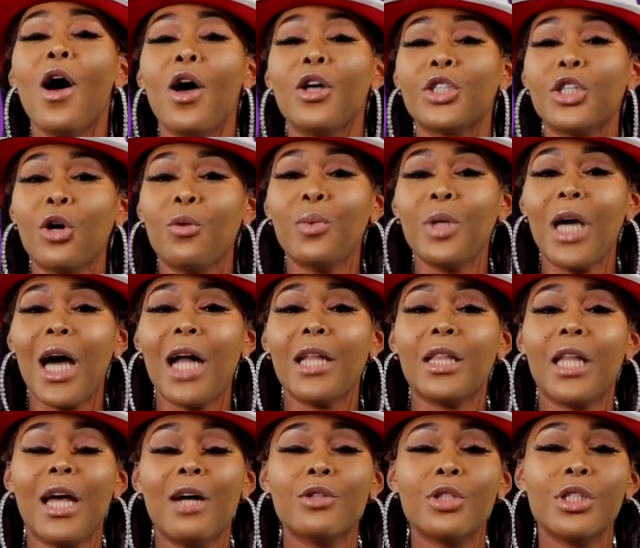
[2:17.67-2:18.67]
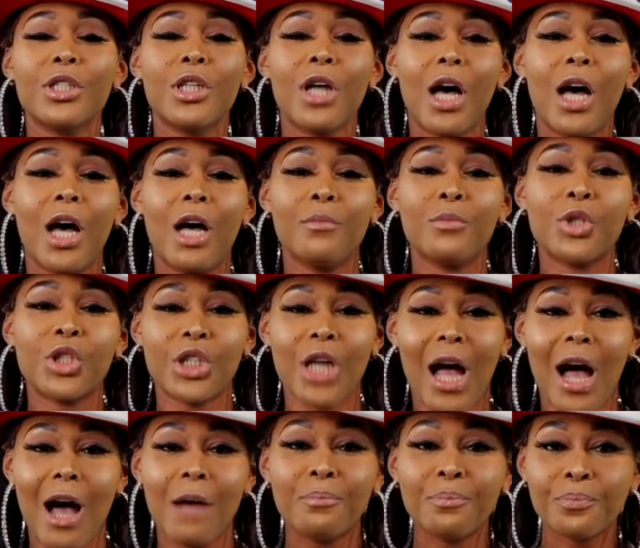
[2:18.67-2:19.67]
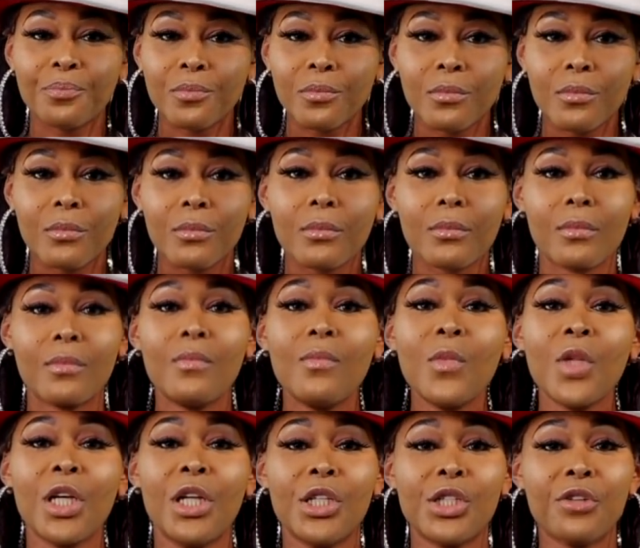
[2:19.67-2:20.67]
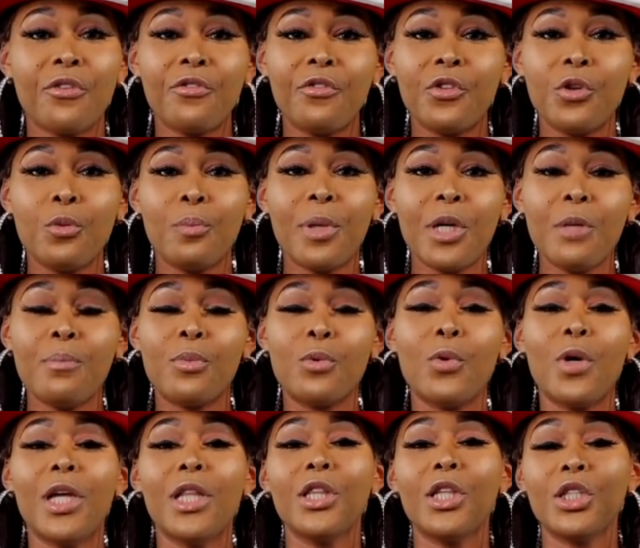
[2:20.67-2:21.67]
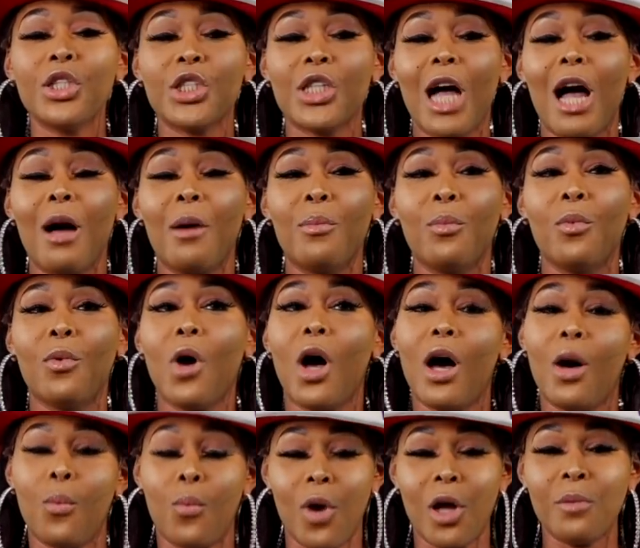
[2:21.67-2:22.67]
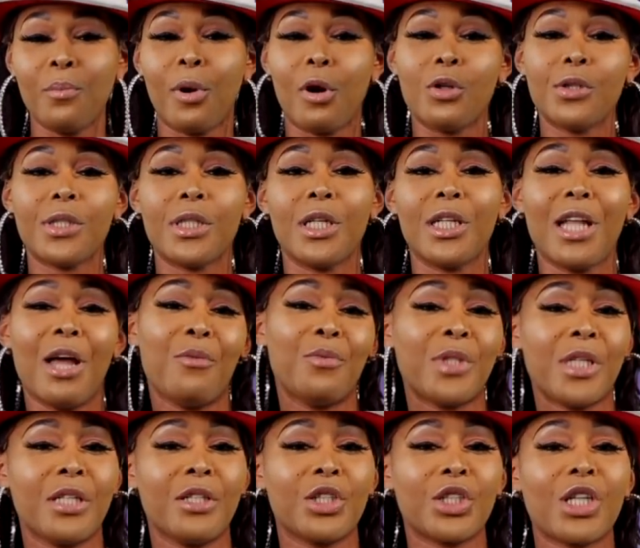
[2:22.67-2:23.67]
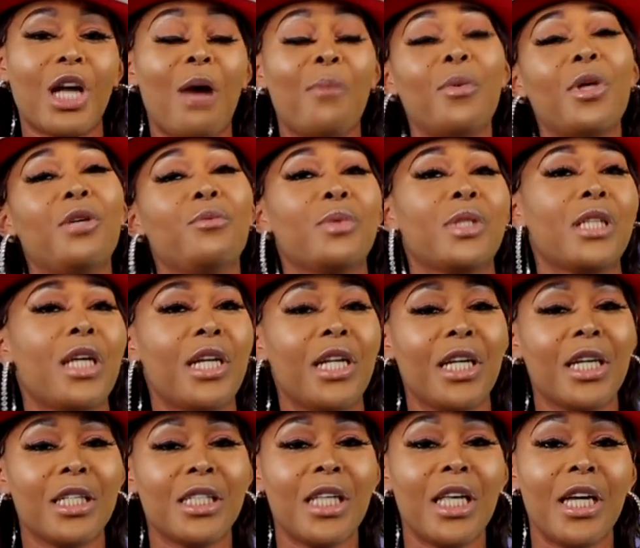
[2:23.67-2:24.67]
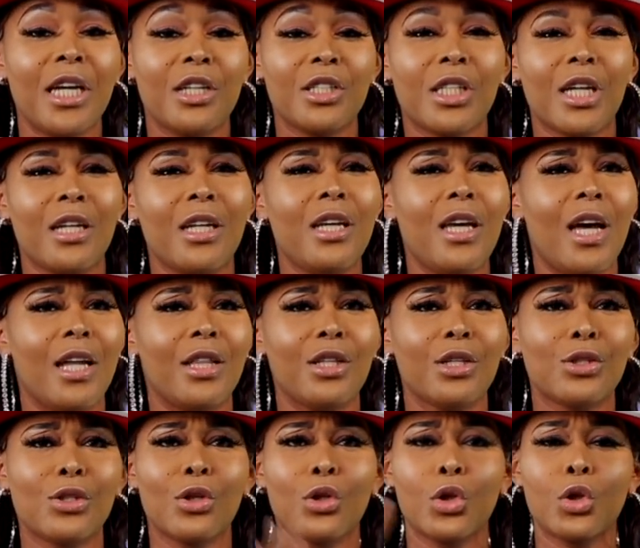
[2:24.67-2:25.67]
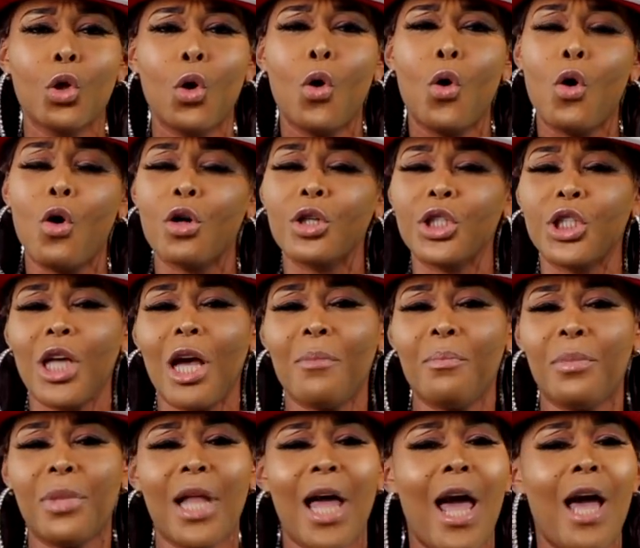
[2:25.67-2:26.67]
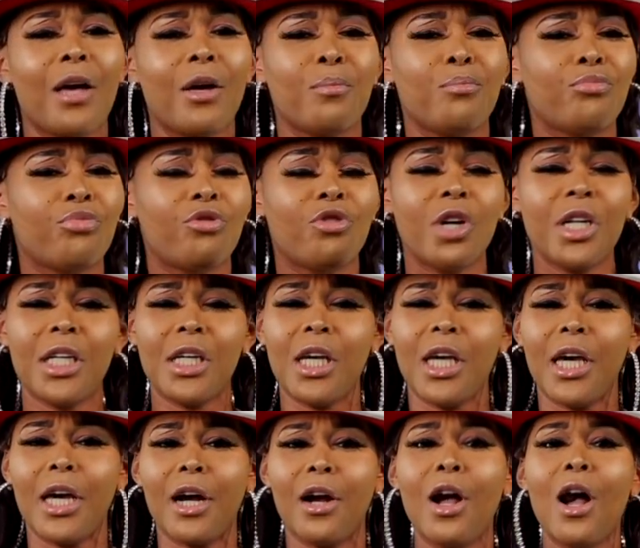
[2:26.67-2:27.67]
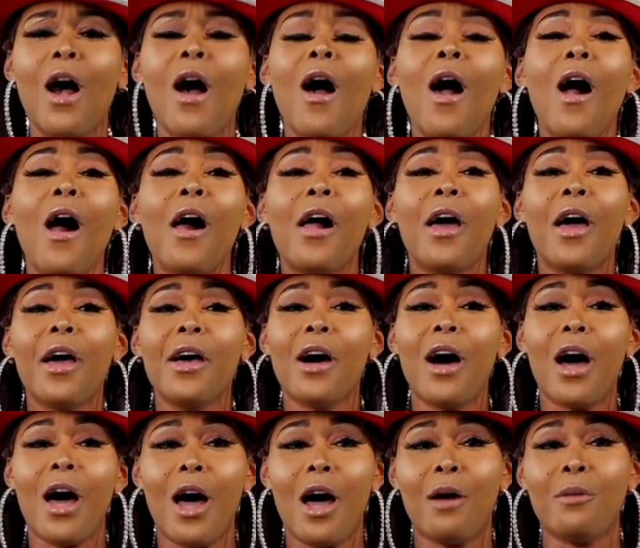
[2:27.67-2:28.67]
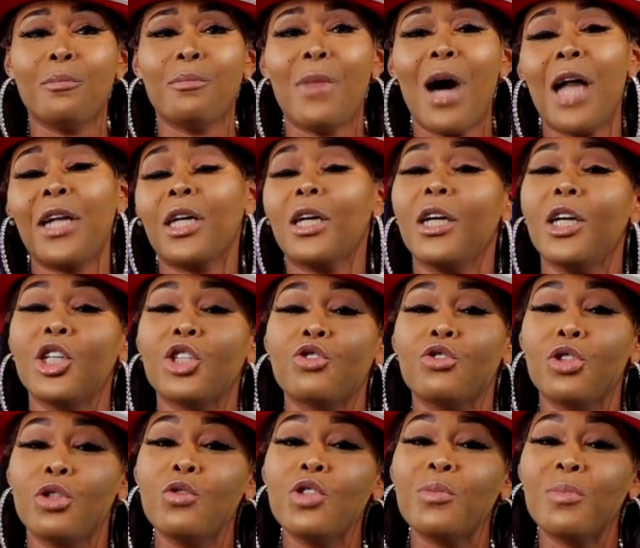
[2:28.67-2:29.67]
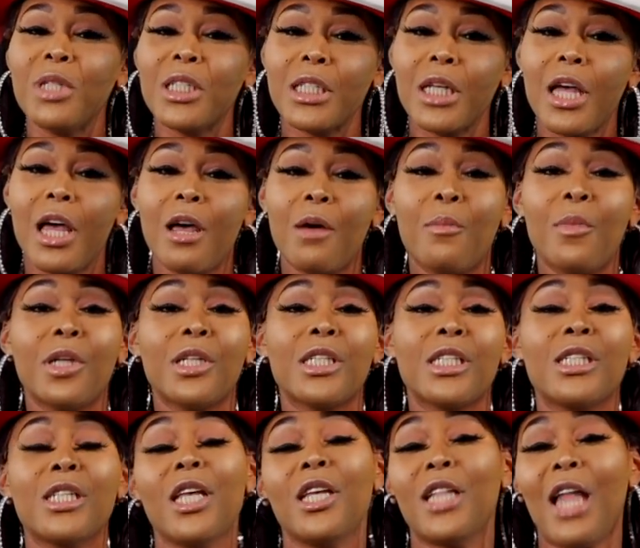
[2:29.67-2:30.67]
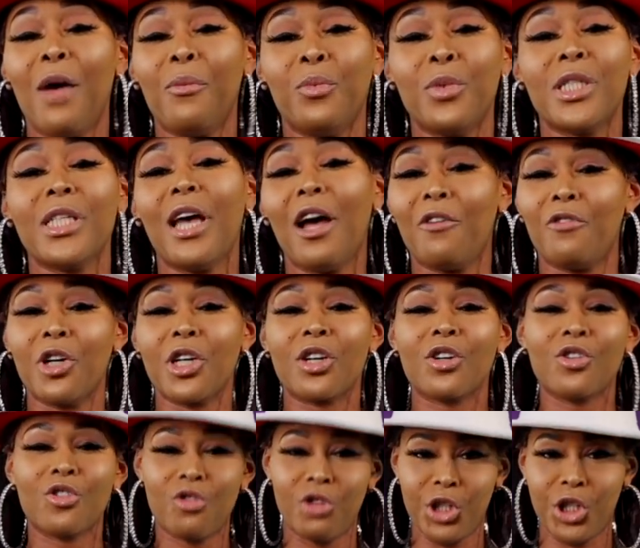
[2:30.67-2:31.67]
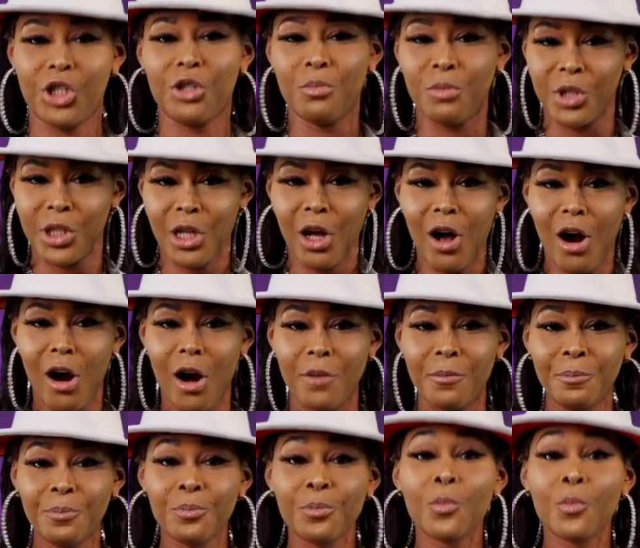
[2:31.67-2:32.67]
So we got down to the shop. There's a few people in the shop. One person that was in the shop, he was getting his hair done. He had this long, jet black, pretty hair. Monica introduced me to him. That was Eric Christian Bazaar.